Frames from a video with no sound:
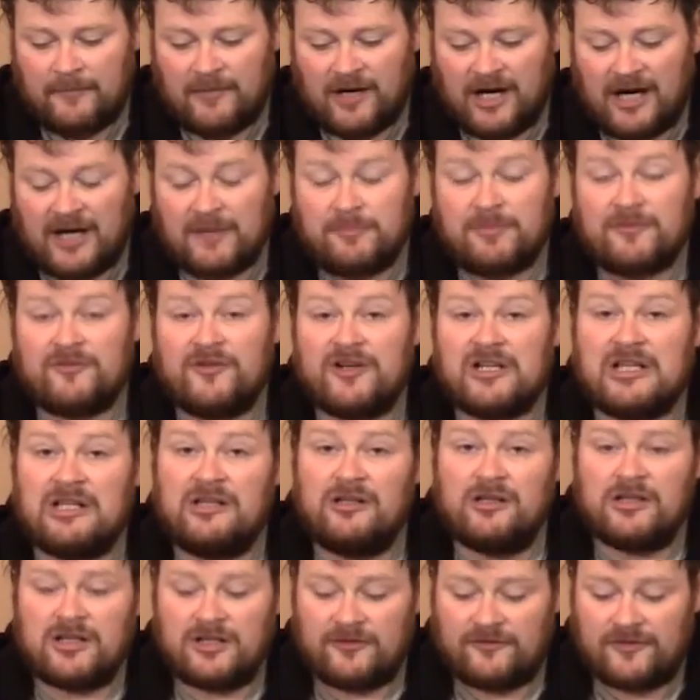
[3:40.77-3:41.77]
I prefer the
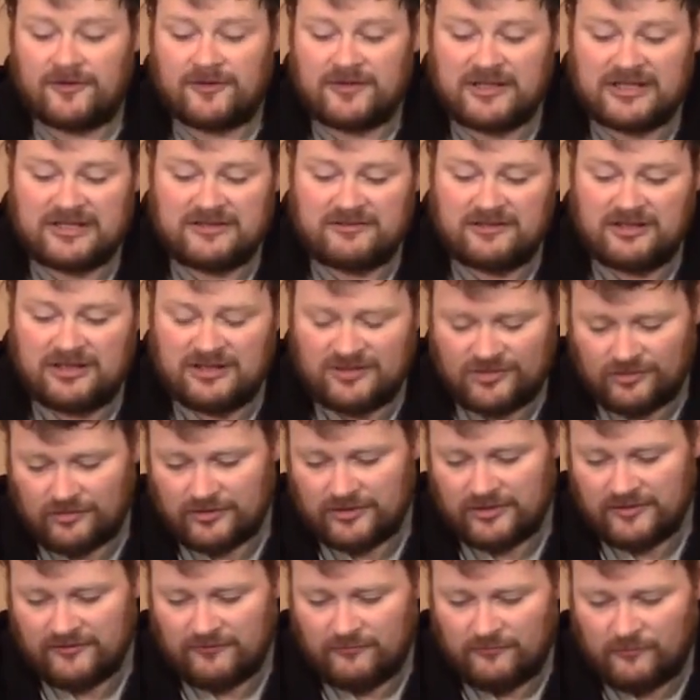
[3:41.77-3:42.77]
look of it.
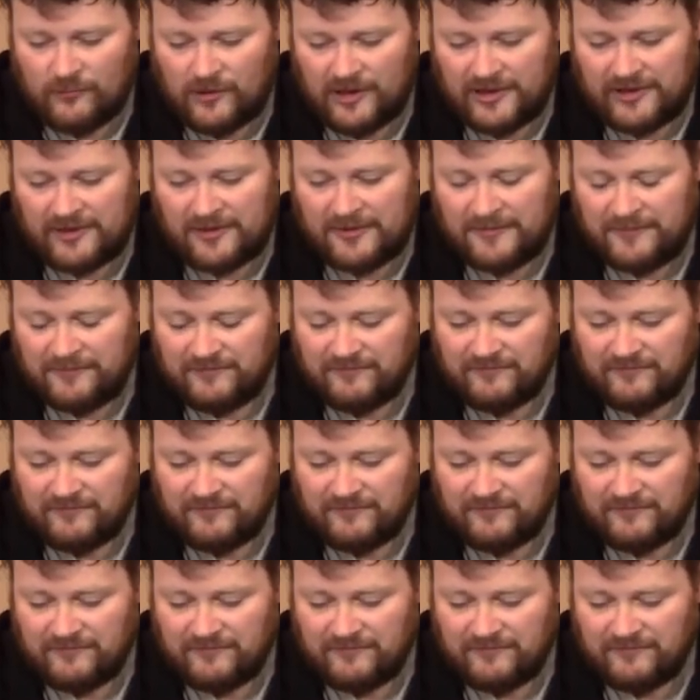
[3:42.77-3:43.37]
Shorter, wider.